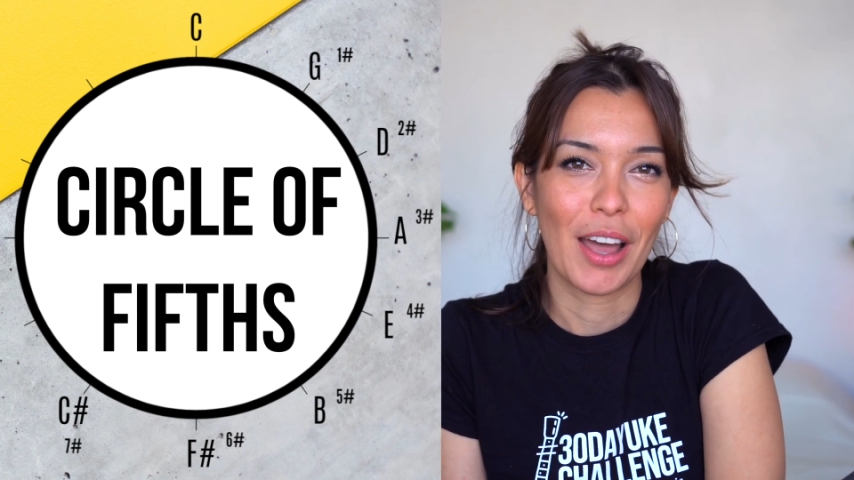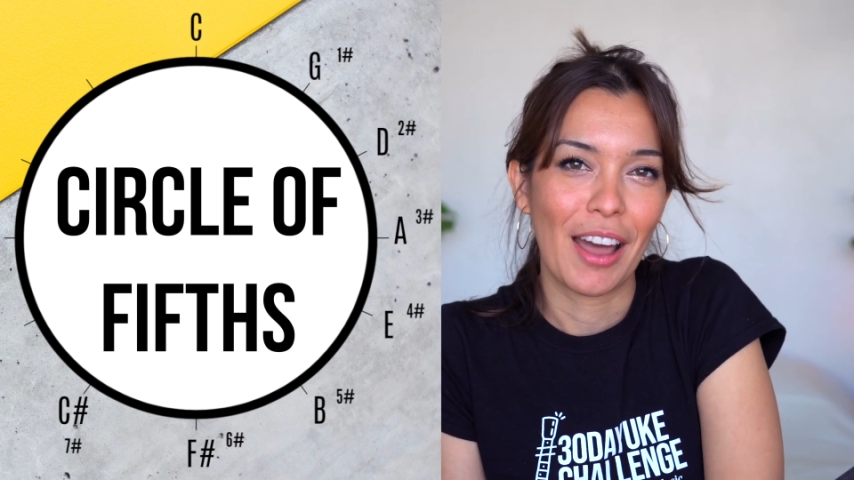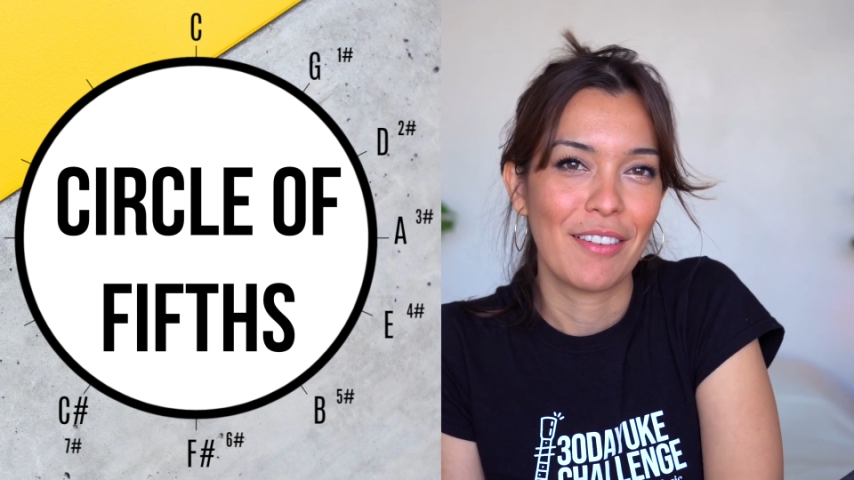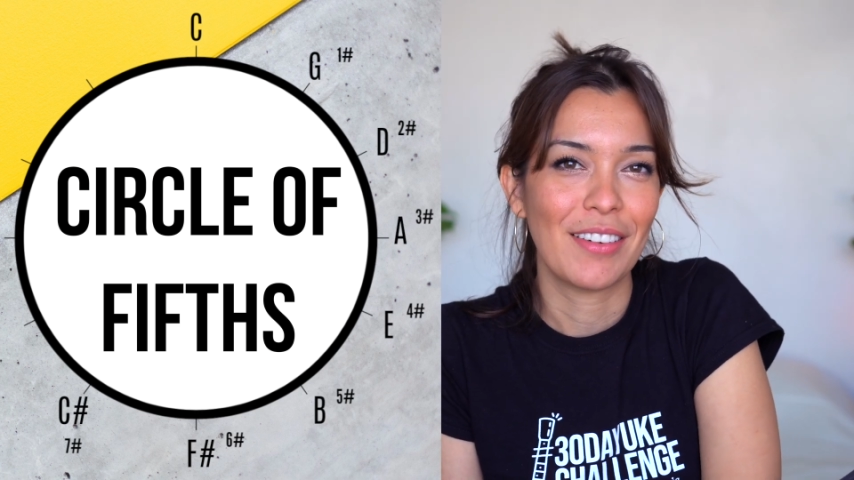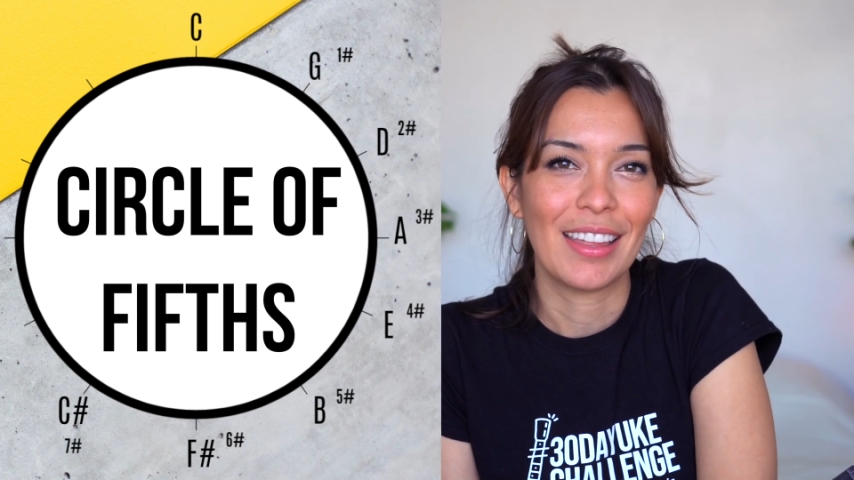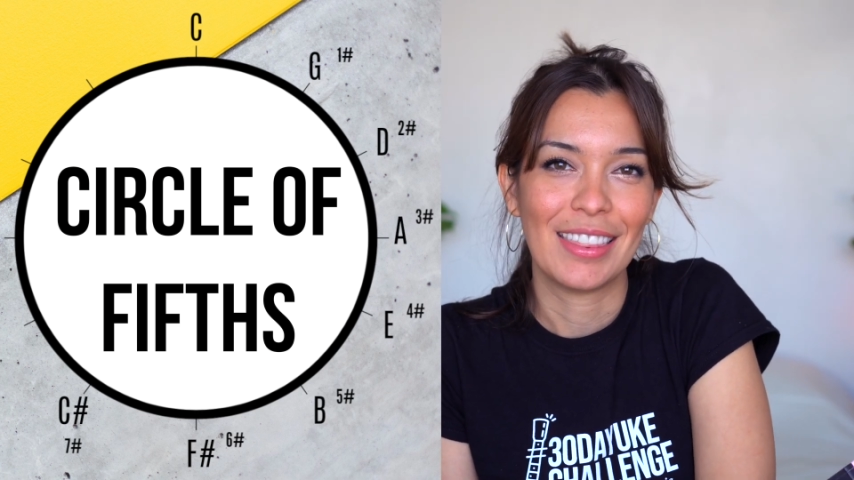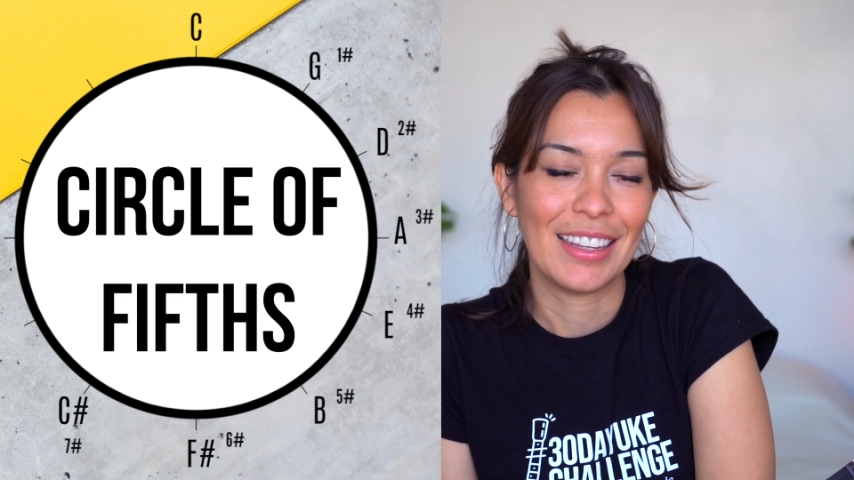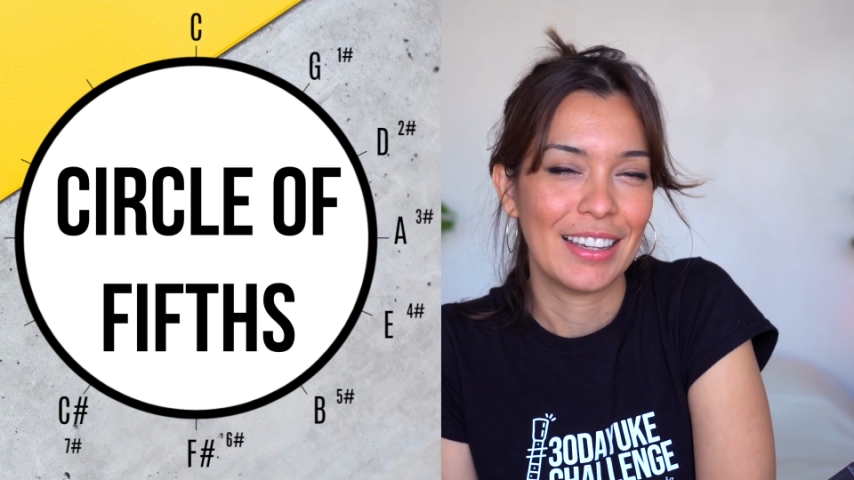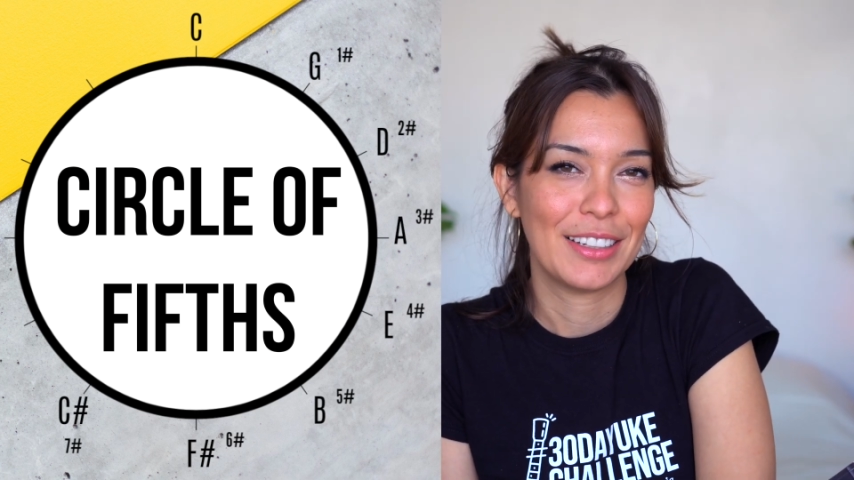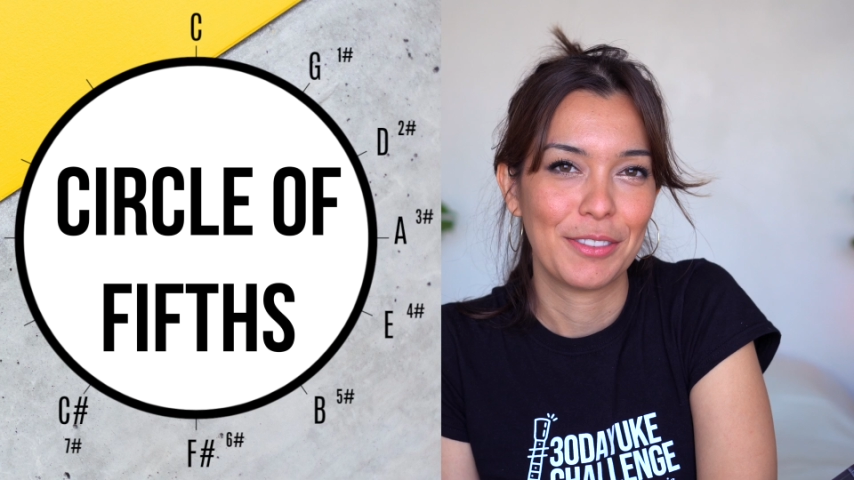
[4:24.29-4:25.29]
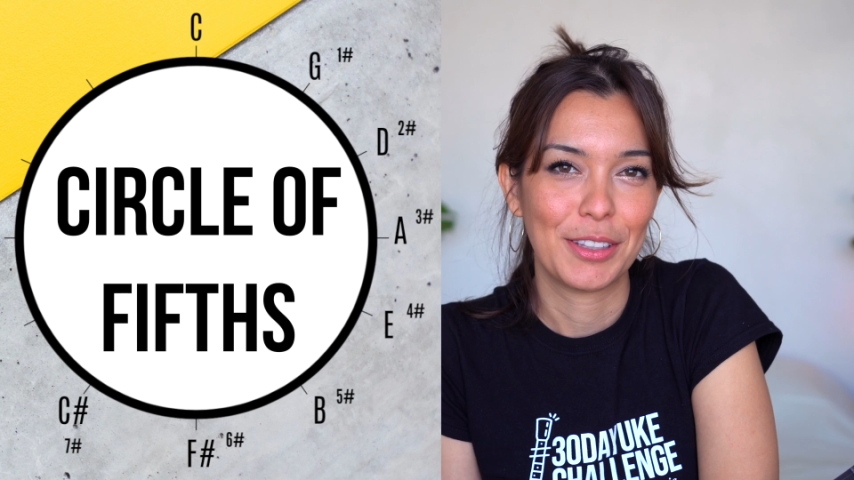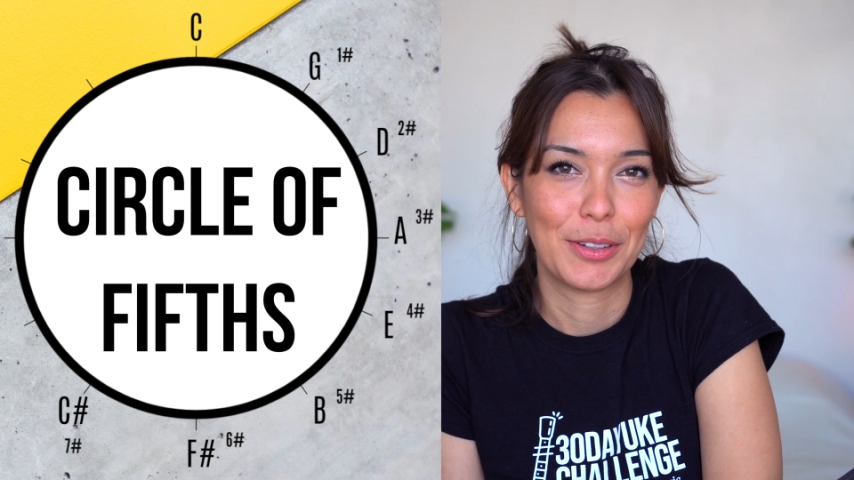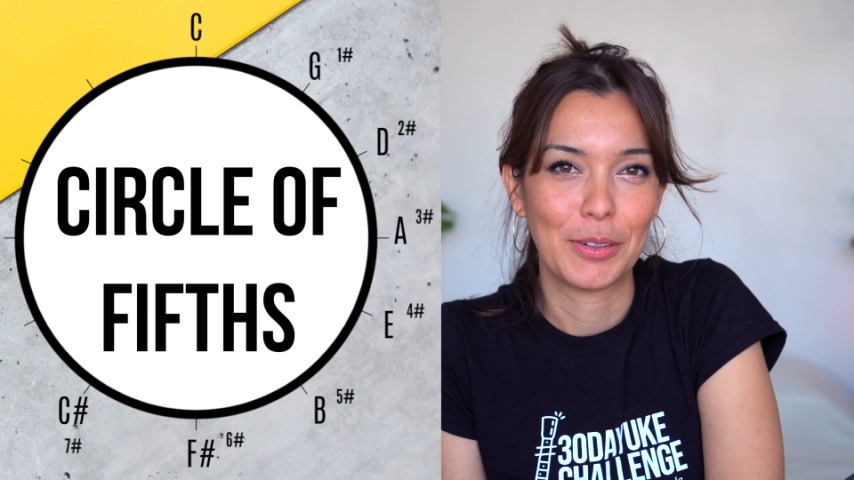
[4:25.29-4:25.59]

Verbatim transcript: have at the end of the